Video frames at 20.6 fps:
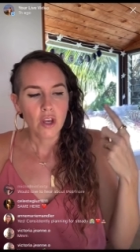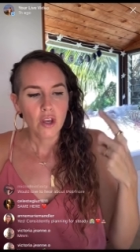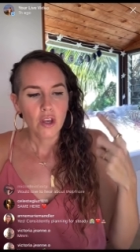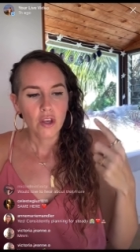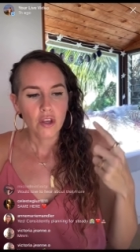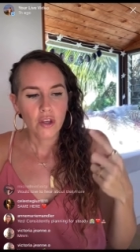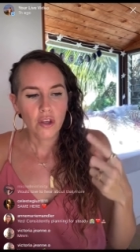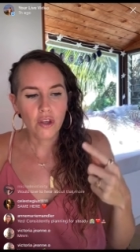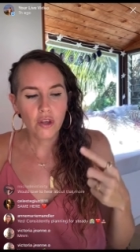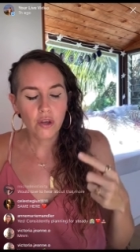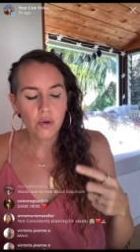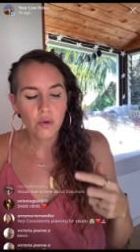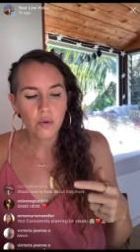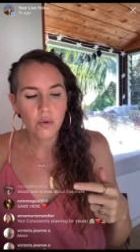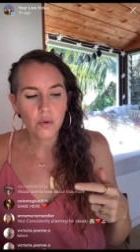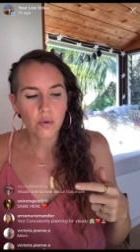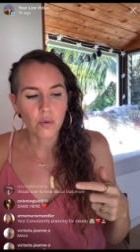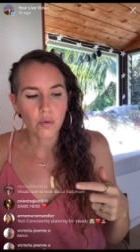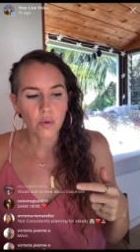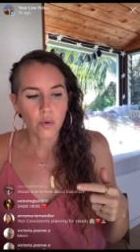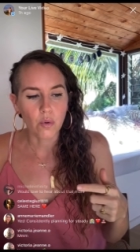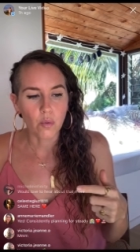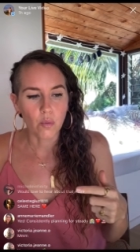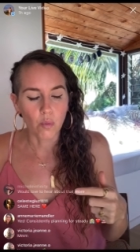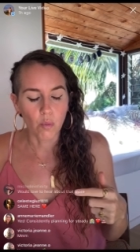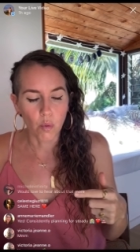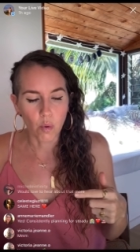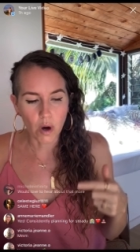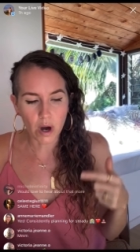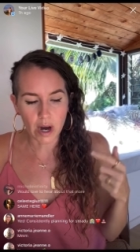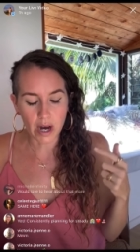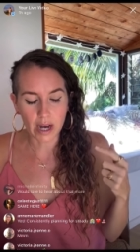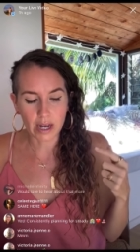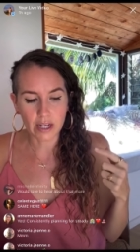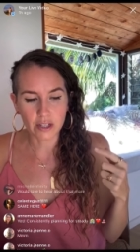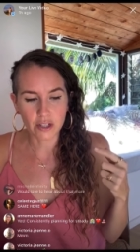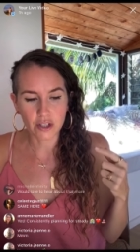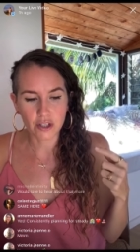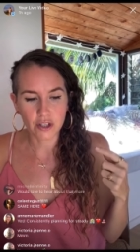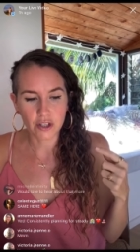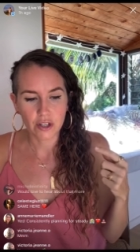you
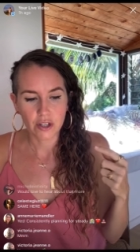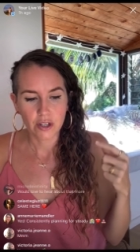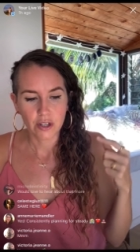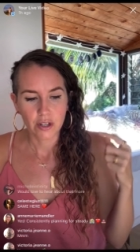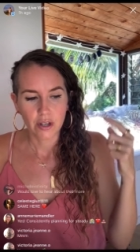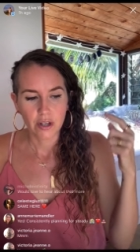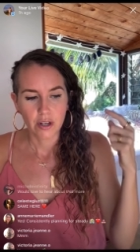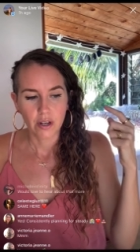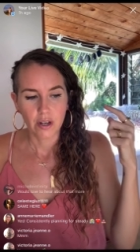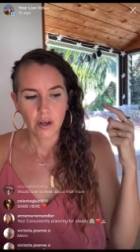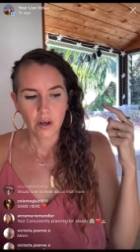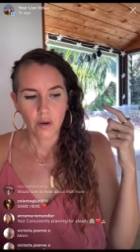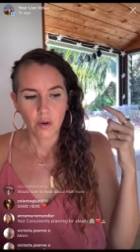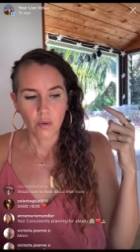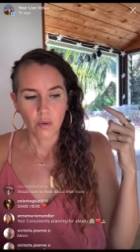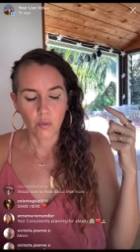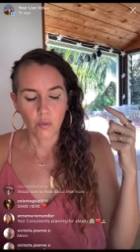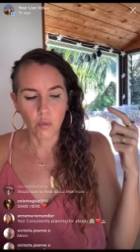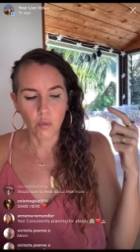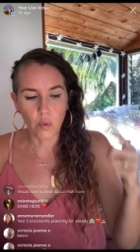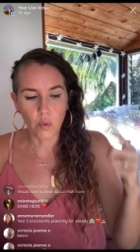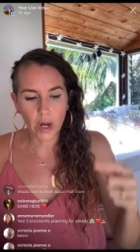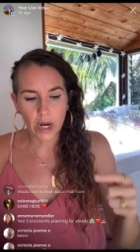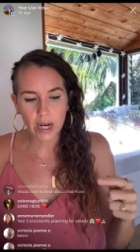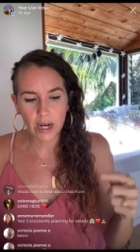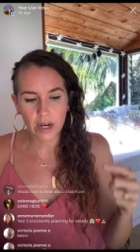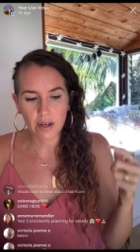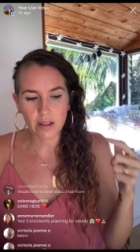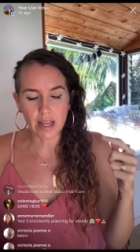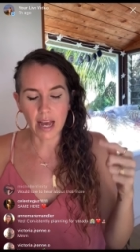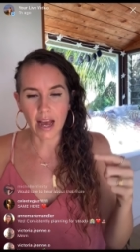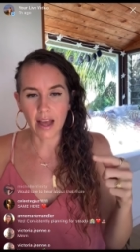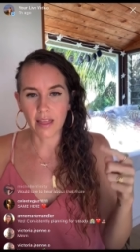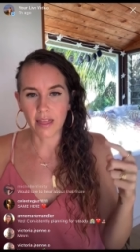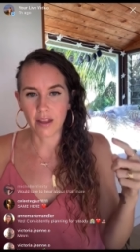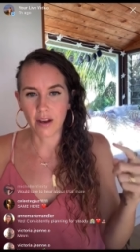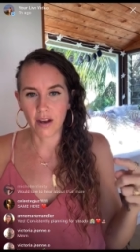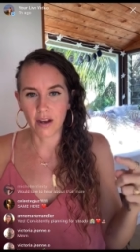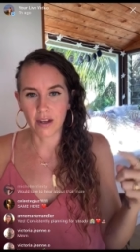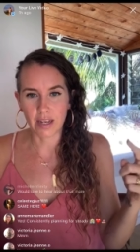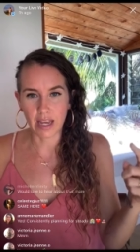watch where that
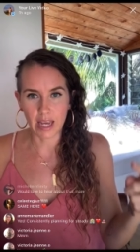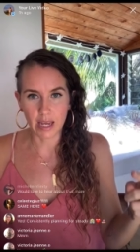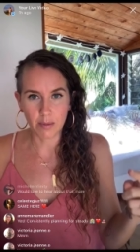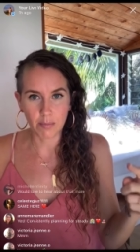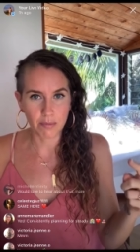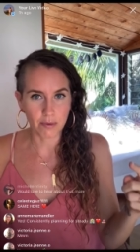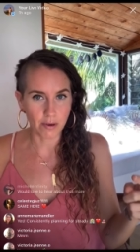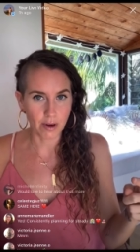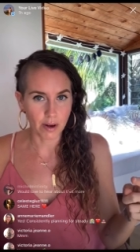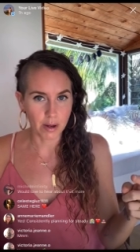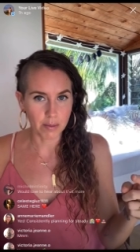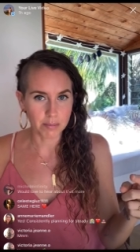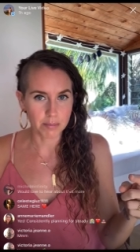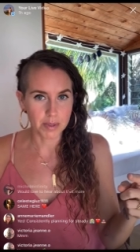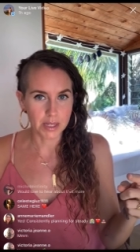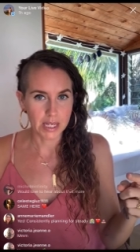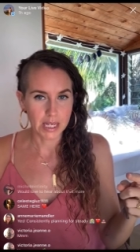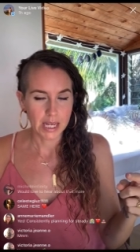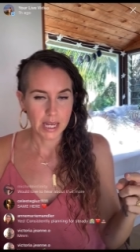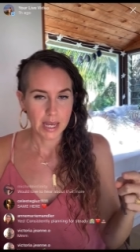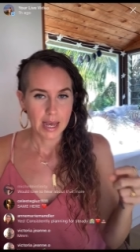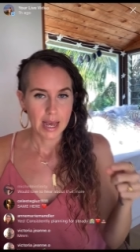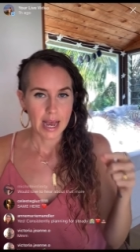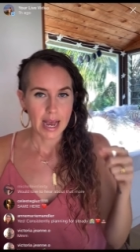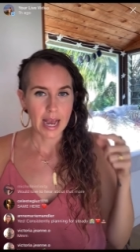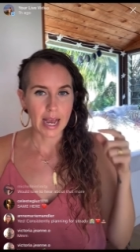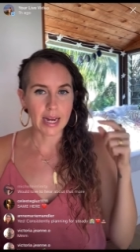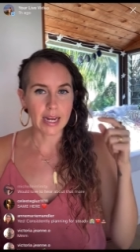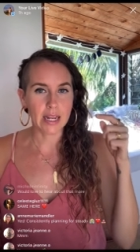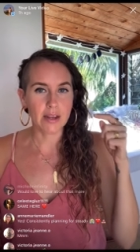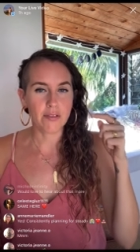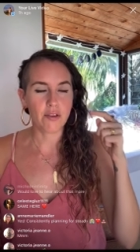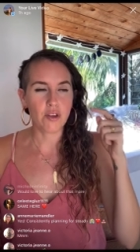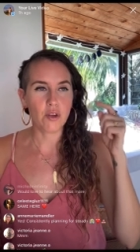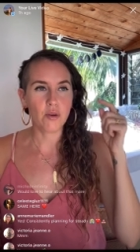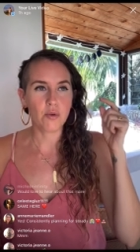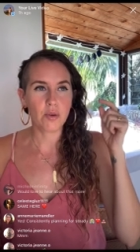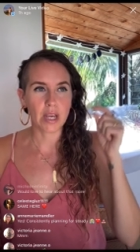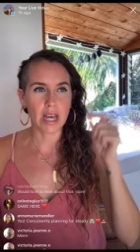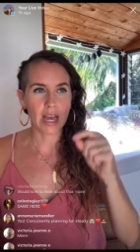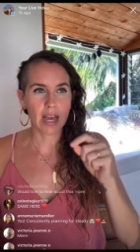thought came from. And if you
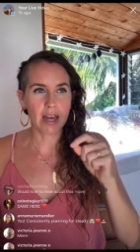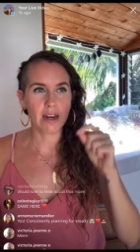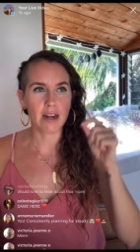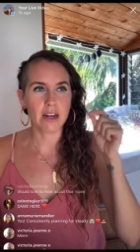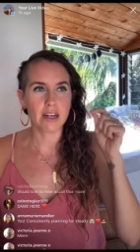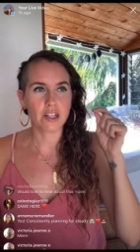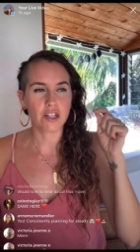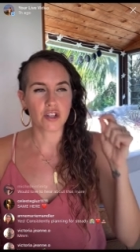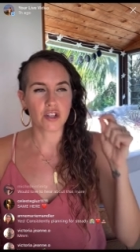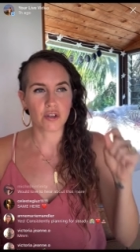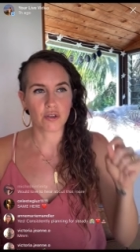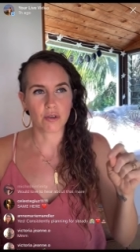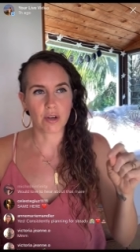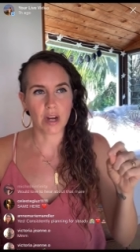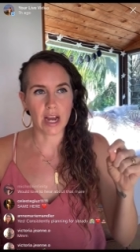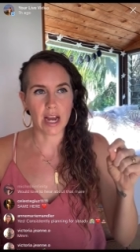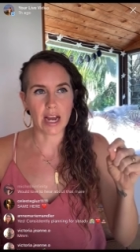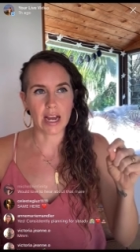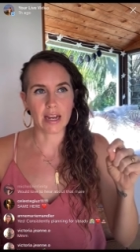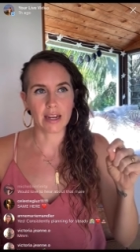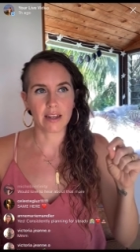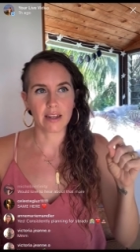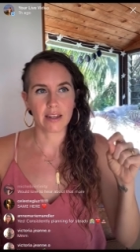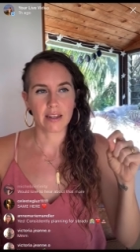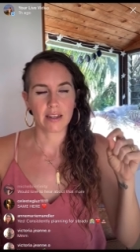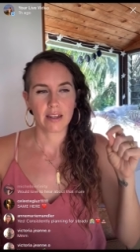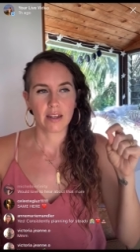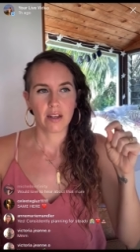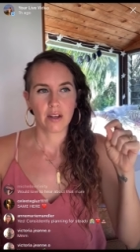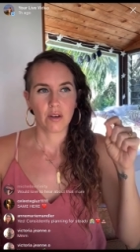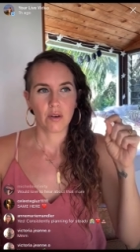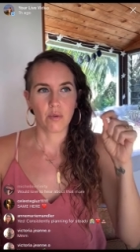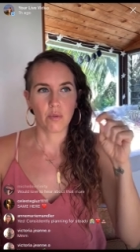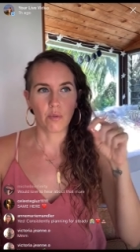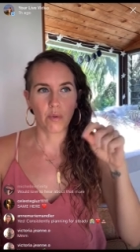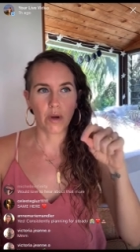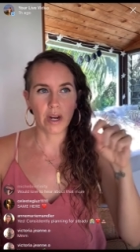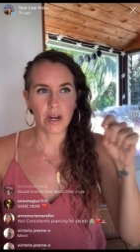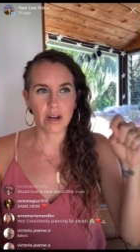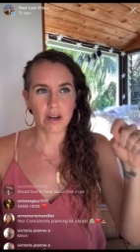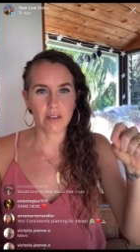cannot track
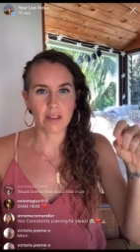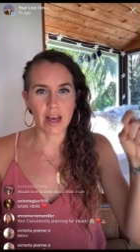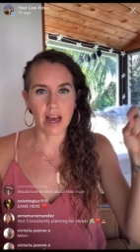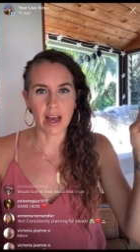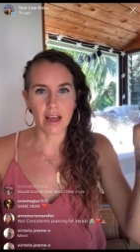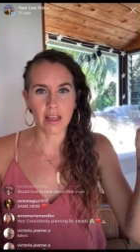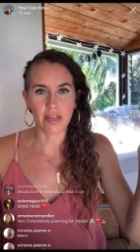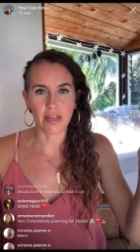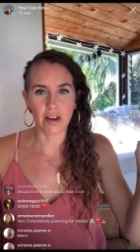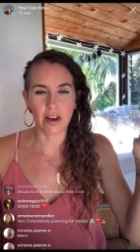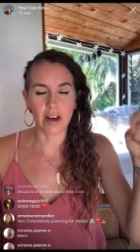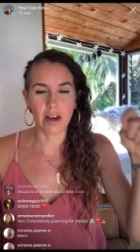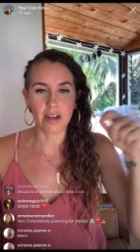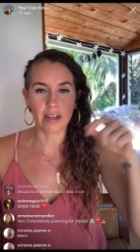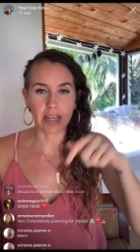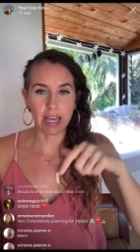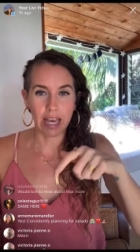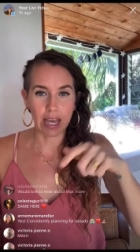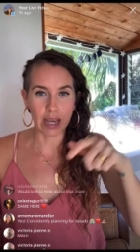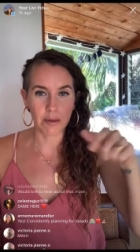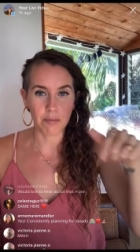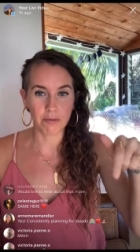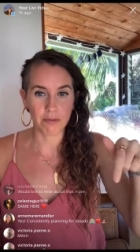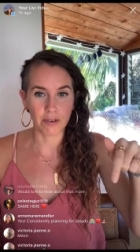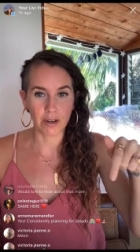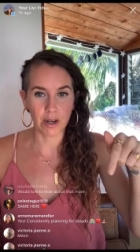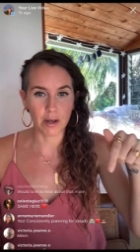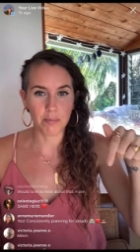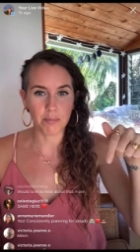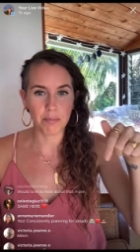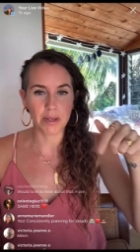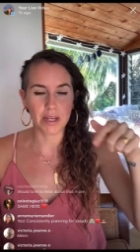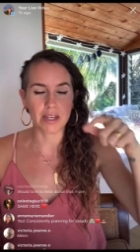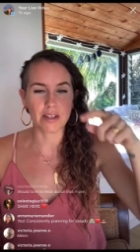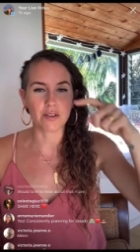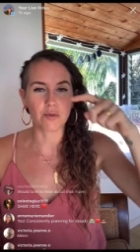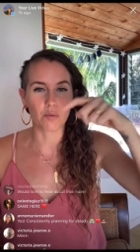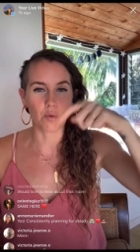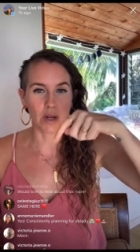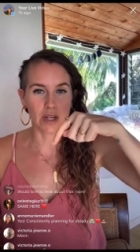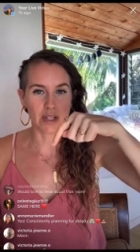where that thought came from, because
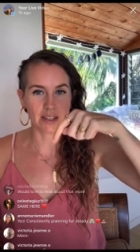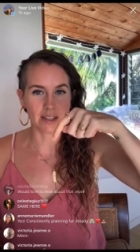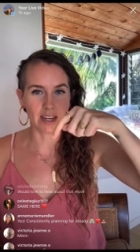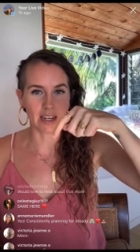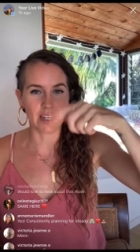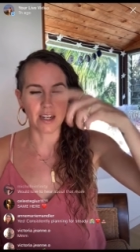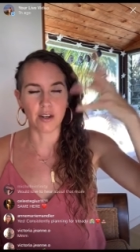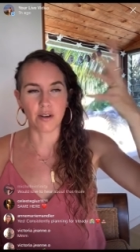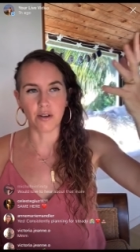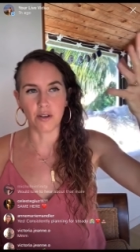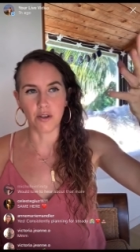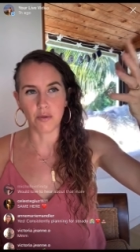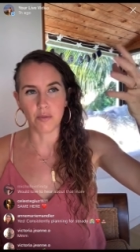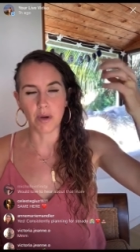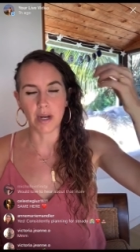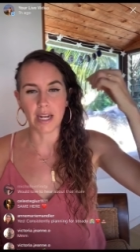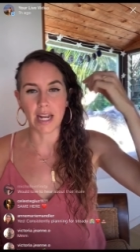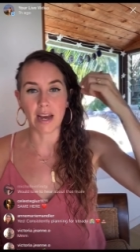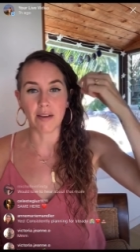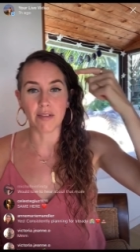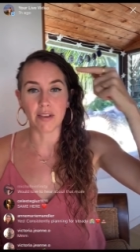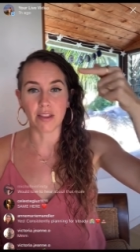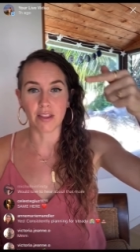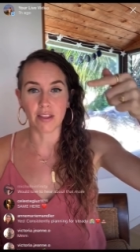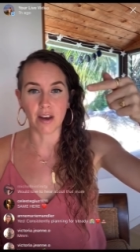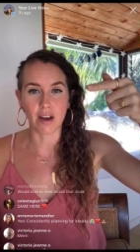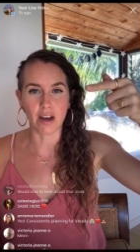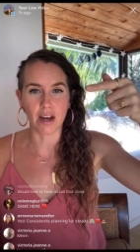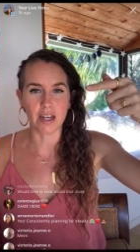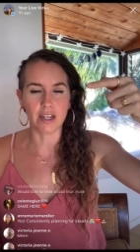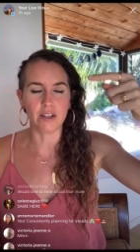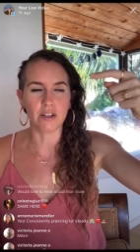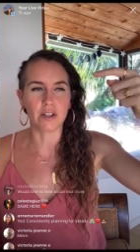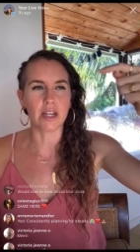one time, you know, you might have a thought and you're like,